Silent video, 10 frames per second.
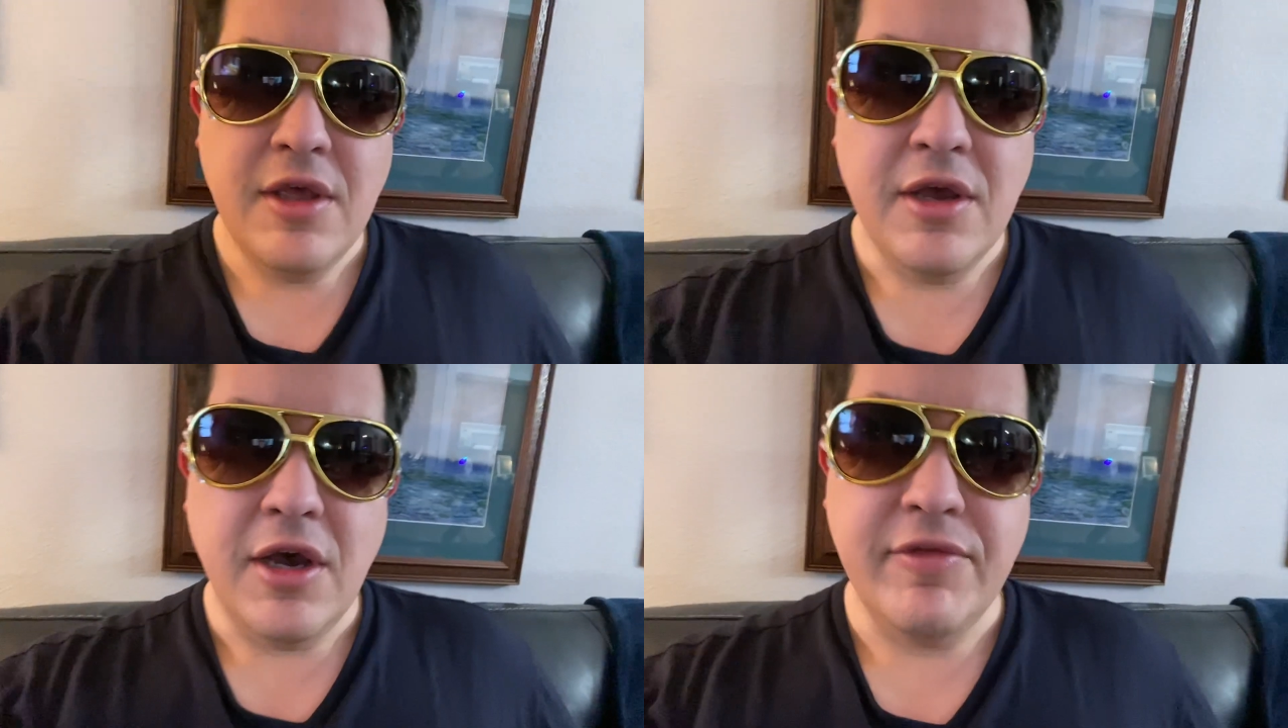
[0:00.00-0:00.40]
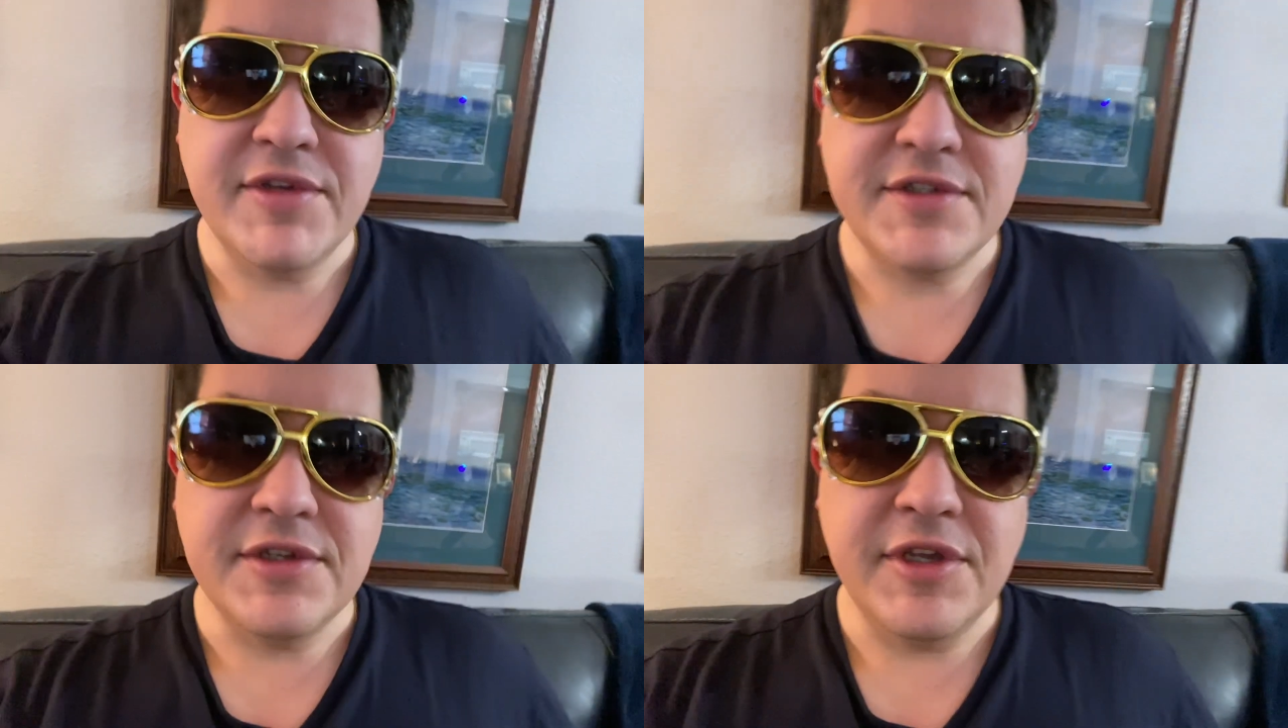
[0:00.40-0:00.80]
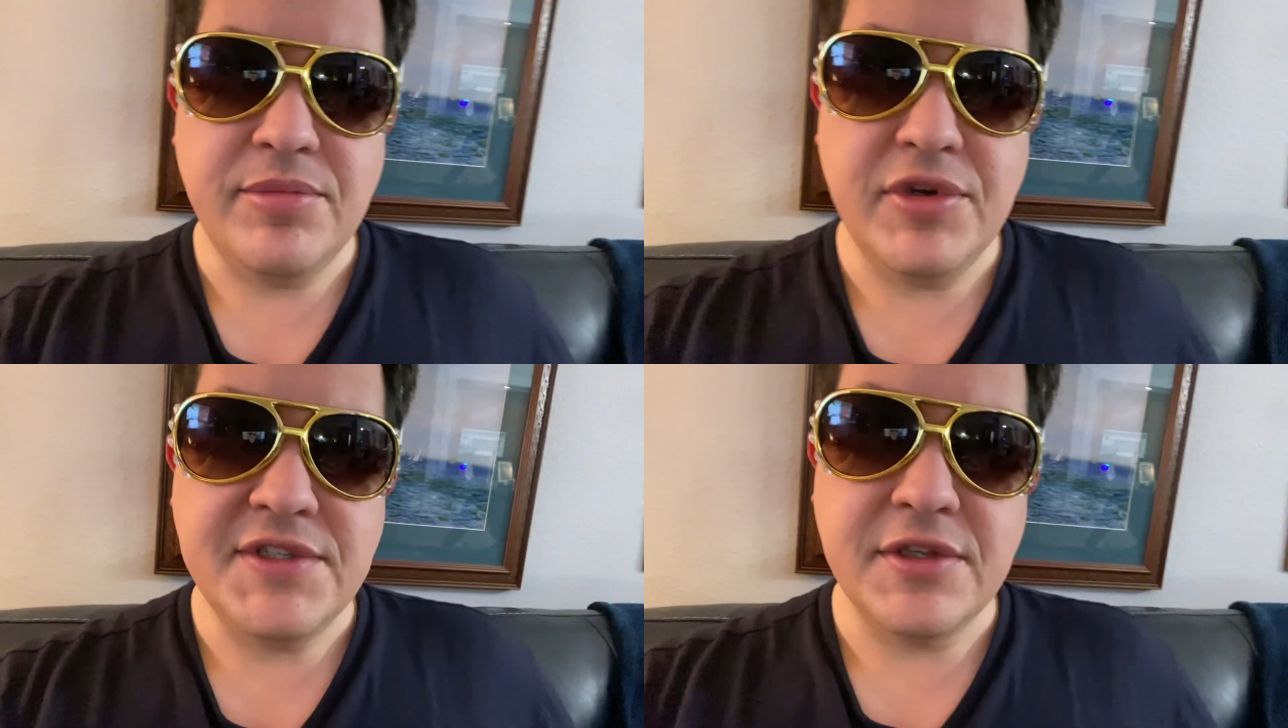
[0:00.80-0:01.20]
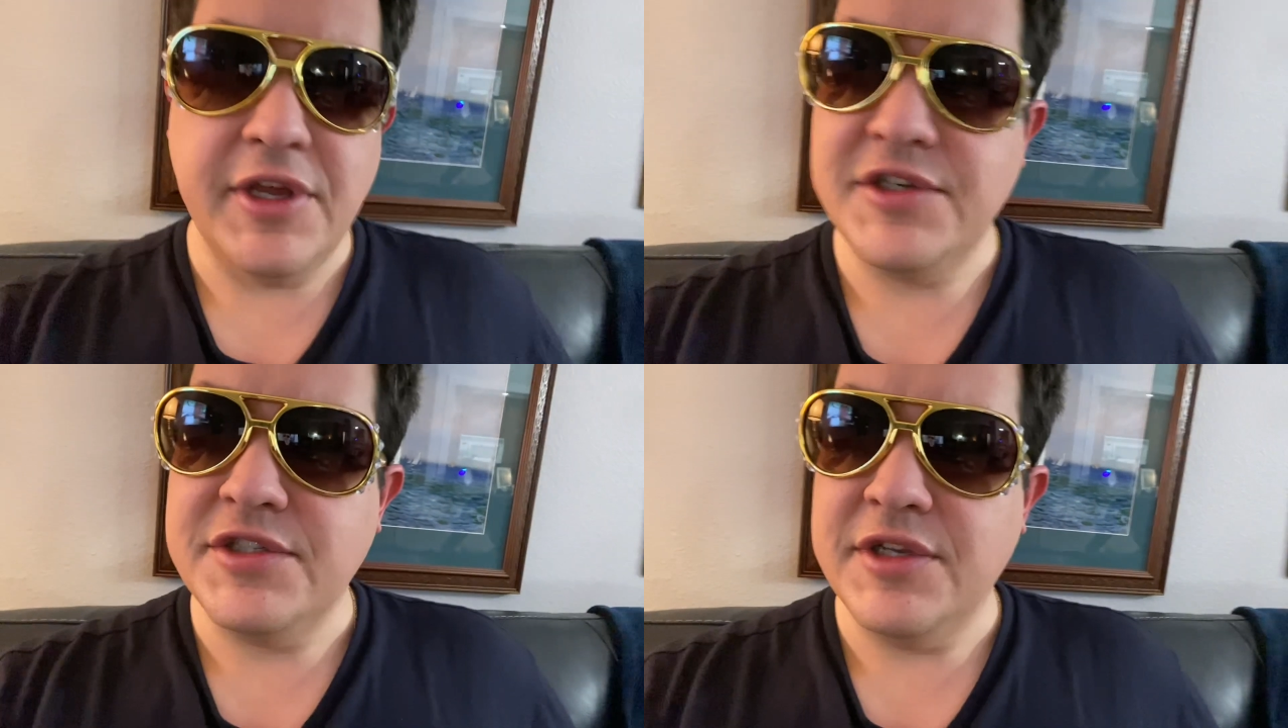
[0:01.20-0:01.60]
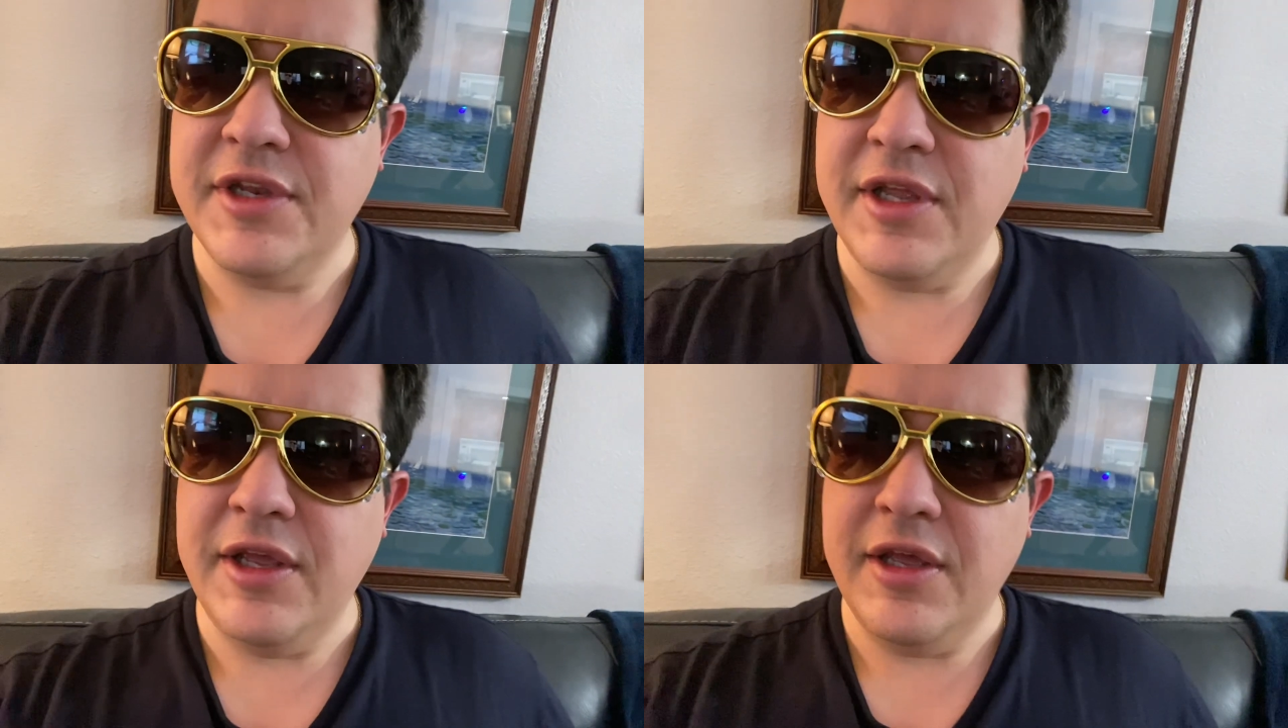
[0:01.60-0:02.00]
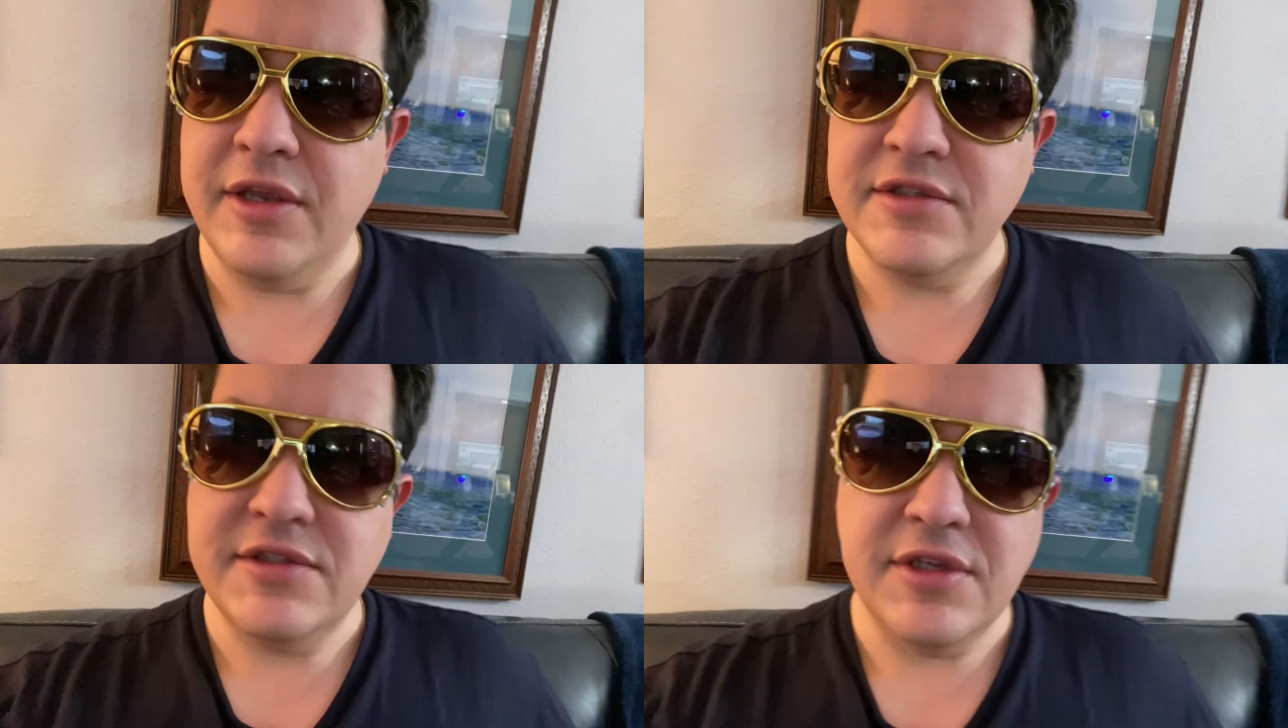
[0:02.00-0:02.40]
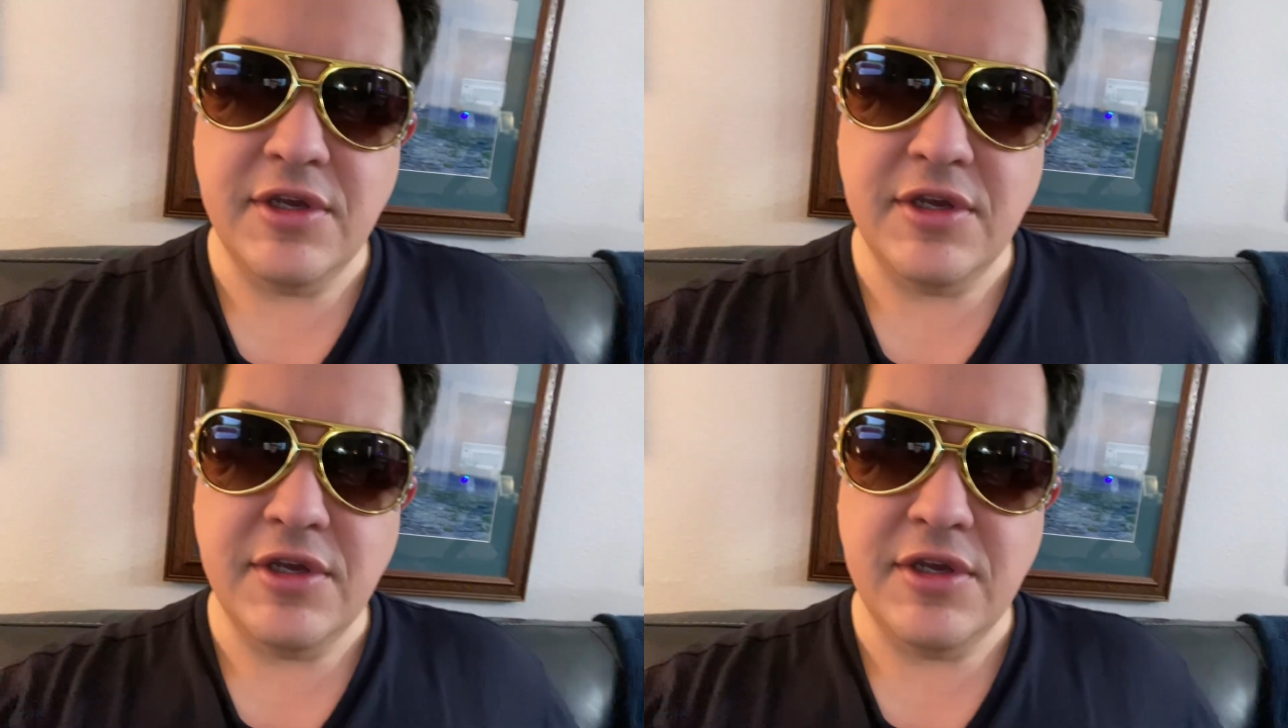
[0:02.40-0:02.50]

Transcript: Obviously, pre-selection and